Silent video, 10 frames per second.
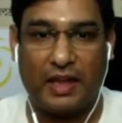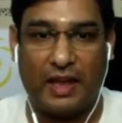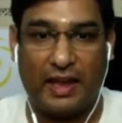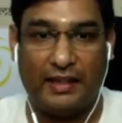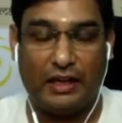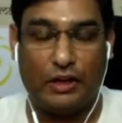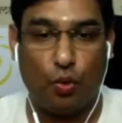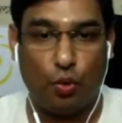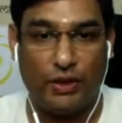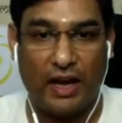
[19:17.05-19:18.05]
And then
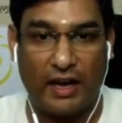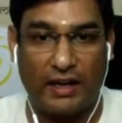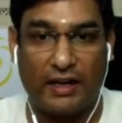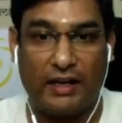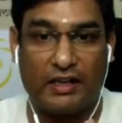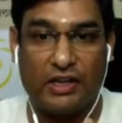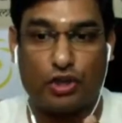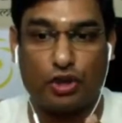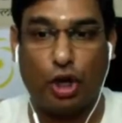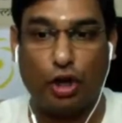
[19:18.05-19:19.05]
udana is
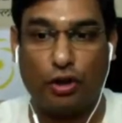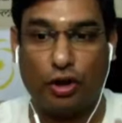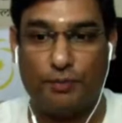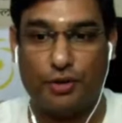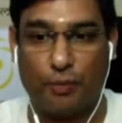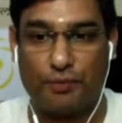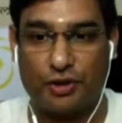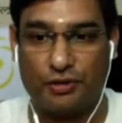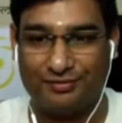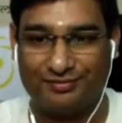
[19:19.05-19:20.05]
thought absorption.